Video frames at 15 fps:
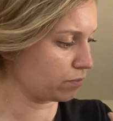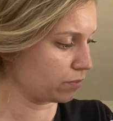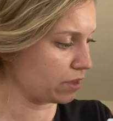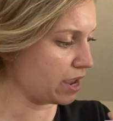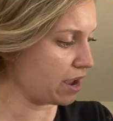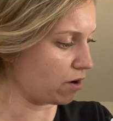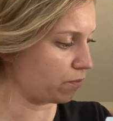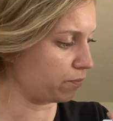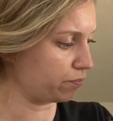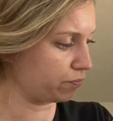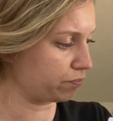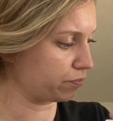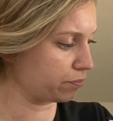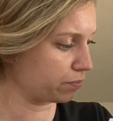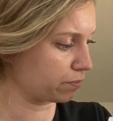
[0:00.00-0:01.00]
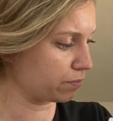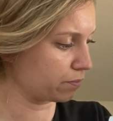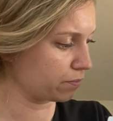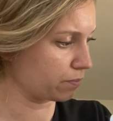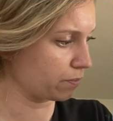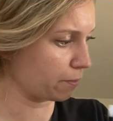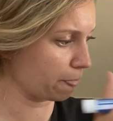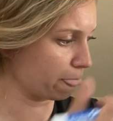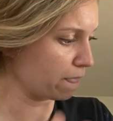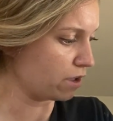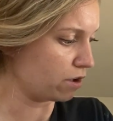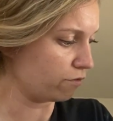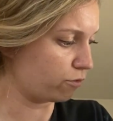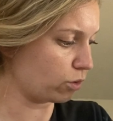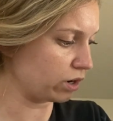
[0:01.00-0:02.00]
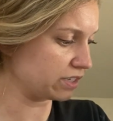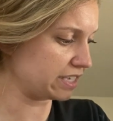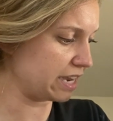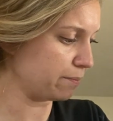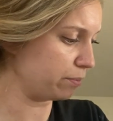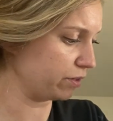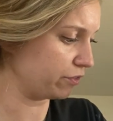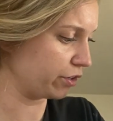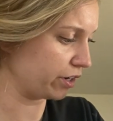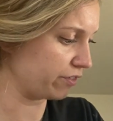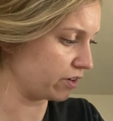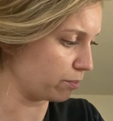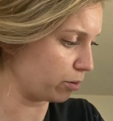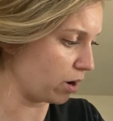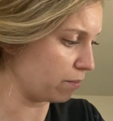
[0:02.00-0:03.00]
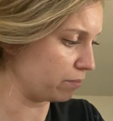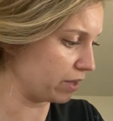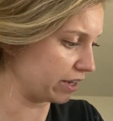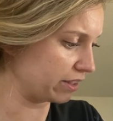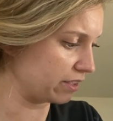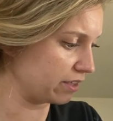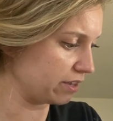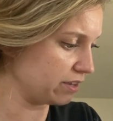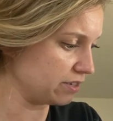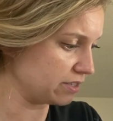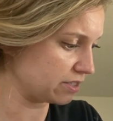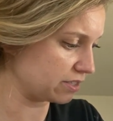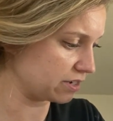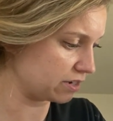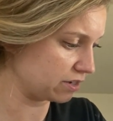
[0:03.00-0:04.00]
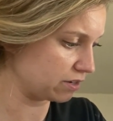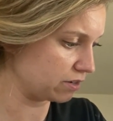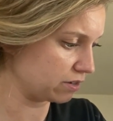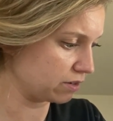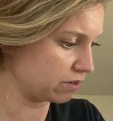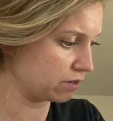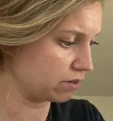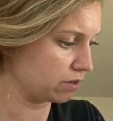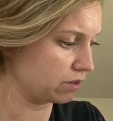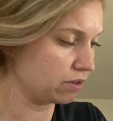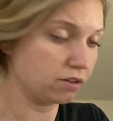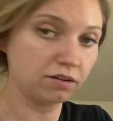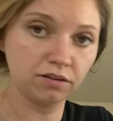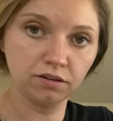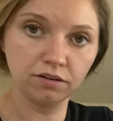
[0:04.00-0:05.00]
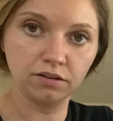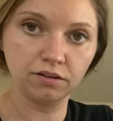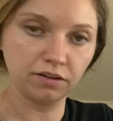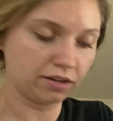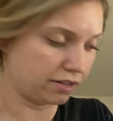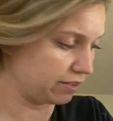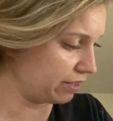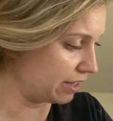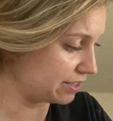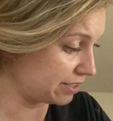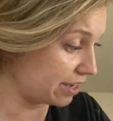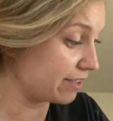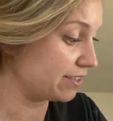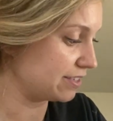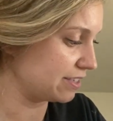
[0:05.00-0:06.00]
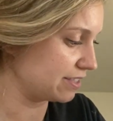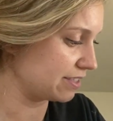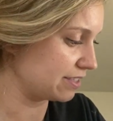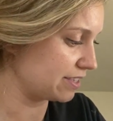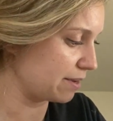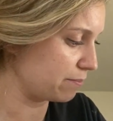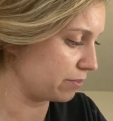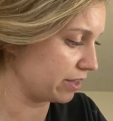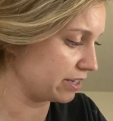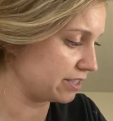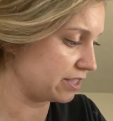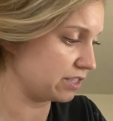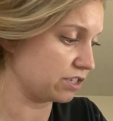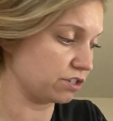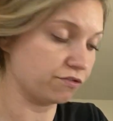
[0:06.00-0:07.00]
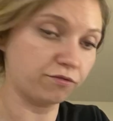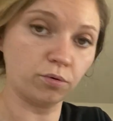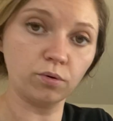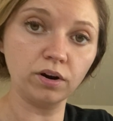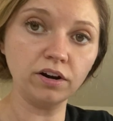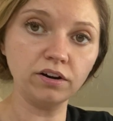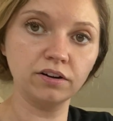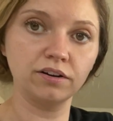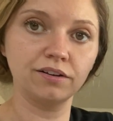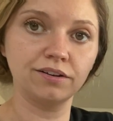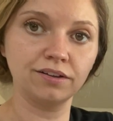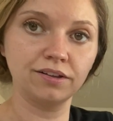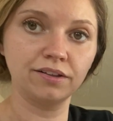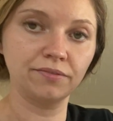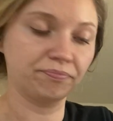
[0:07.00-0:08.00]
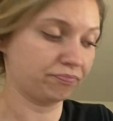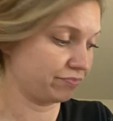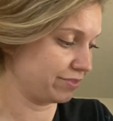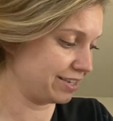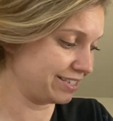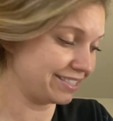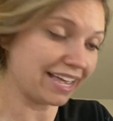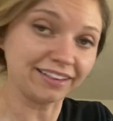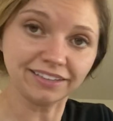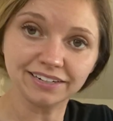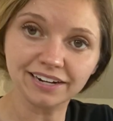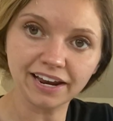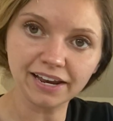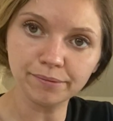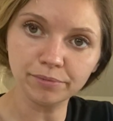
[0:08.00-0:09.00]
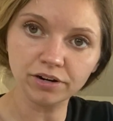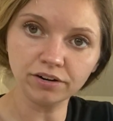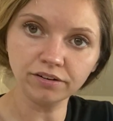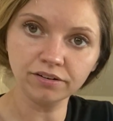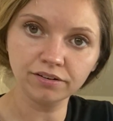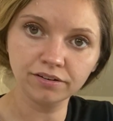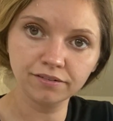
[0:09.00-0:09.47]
Now, for example, if you're given a problem like this, and let's say this is the same, this is 4, is that the diameter?